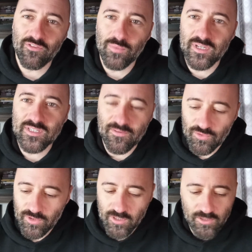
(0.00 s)
everybody's having a
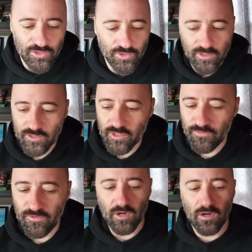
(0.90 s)
really good new year
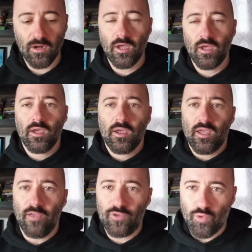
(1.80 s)
so far.
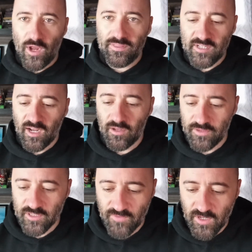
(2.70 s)
If you read the title of
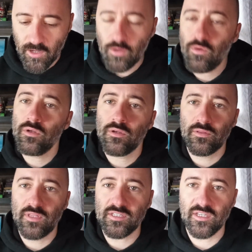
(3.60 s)
this video,
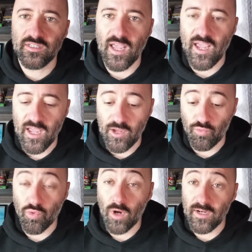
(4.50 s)
this is a
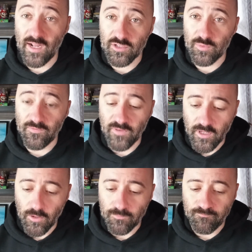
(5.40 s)
run announcement
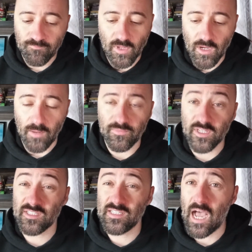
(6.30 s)
video.
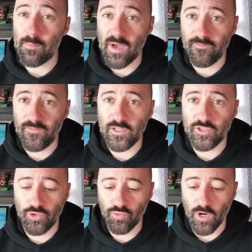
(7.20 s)
This is not my
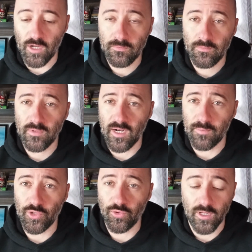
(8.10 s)
V2 run that
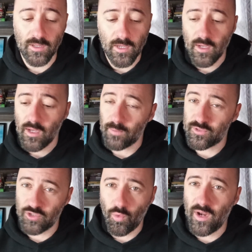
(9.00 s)
I'm doing. I'm
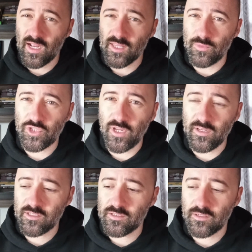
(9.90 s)
still waiting on the
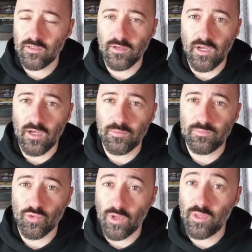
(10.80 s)
machinist to
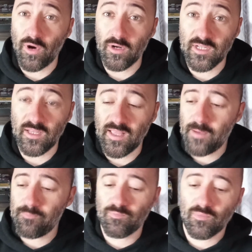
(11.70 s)
run the parts on
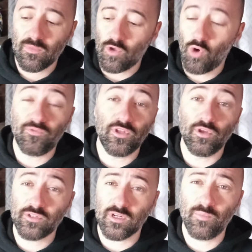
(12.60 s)
that. Hopefully
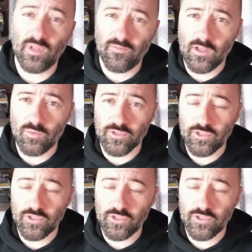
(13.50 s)
those are going to be available